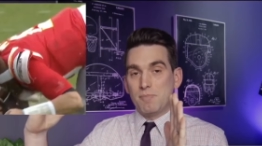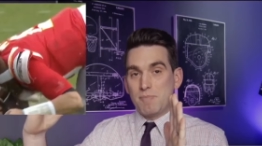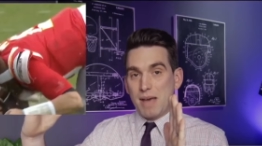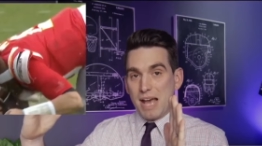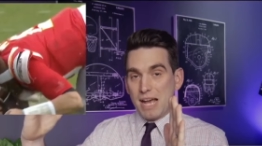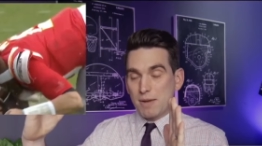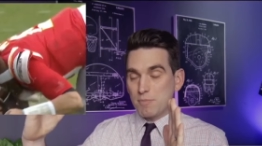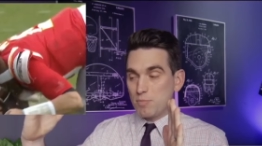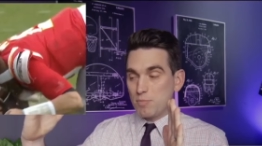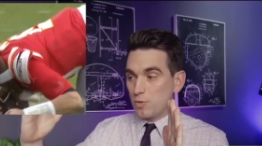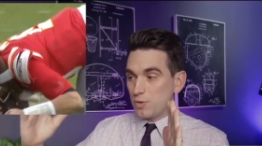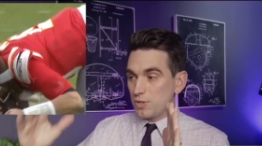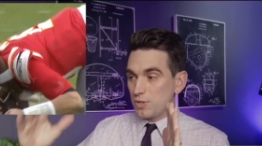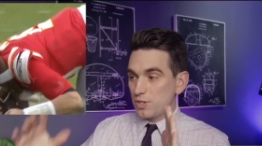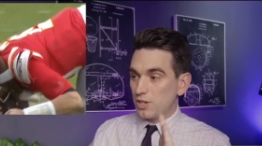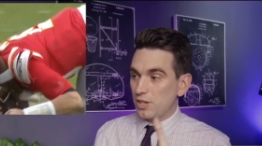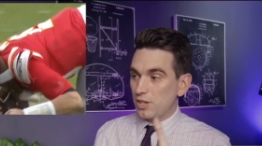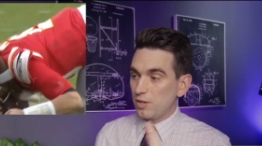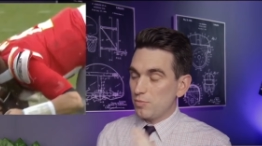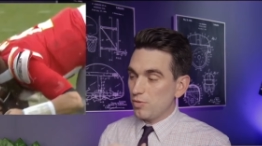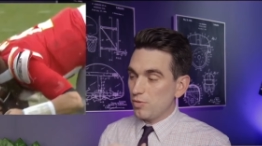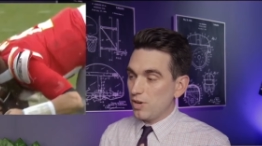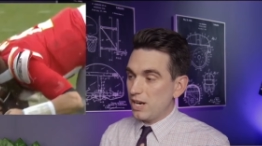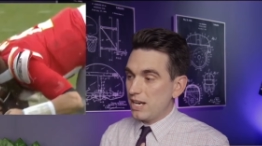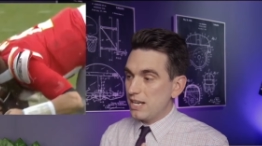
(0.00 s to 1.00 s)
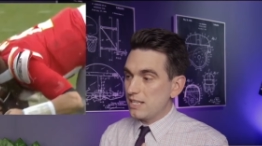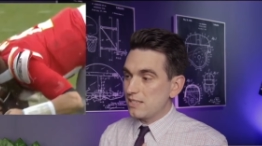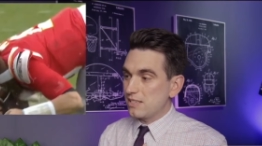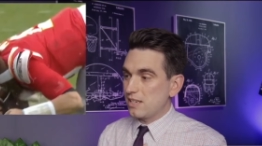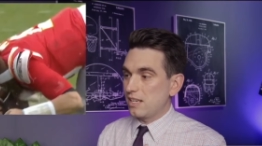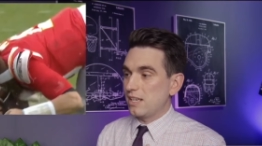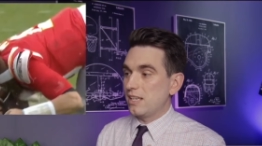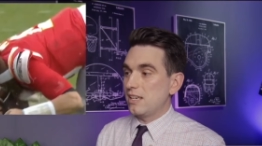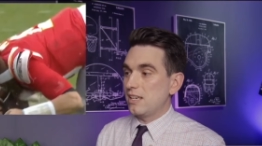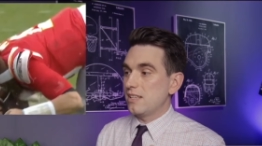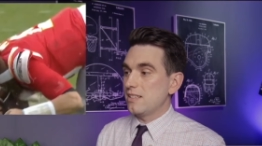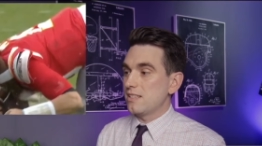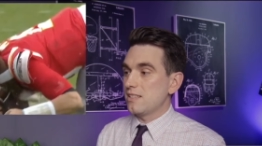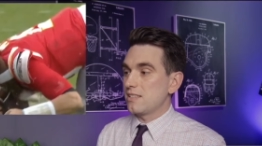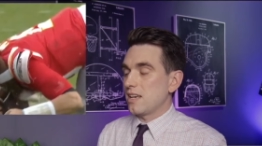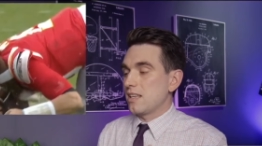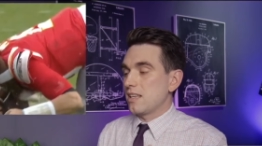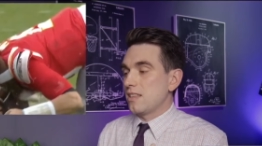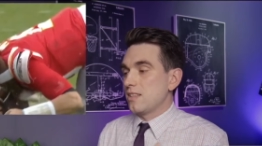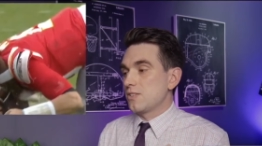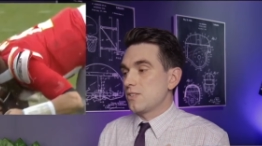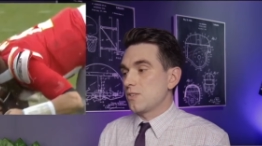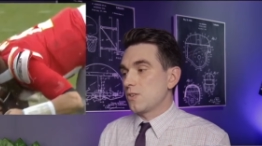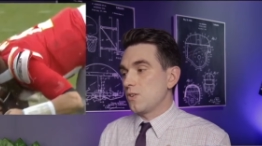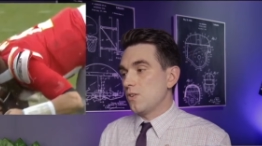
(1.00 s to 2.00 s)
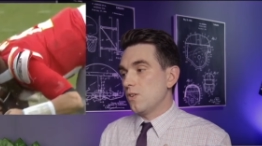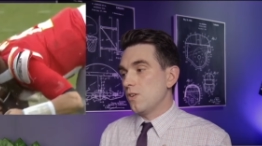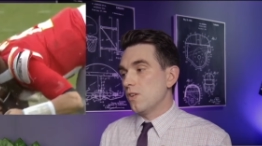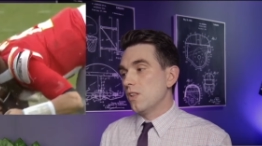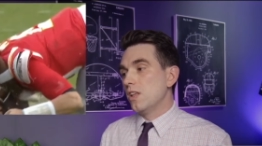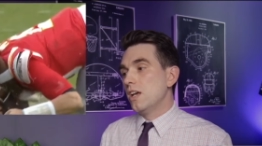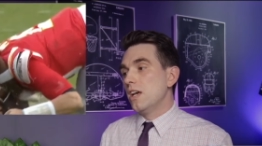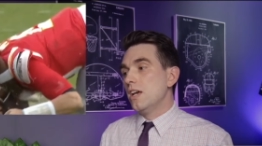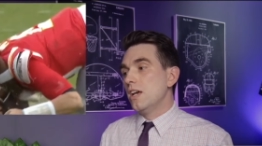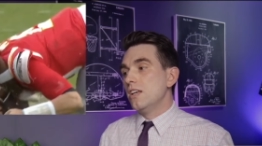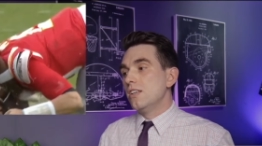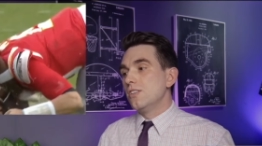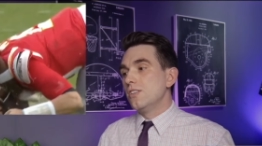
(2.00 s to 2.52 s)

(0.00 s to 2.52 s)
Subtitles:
back portion of the brain is going to hit inside the skull.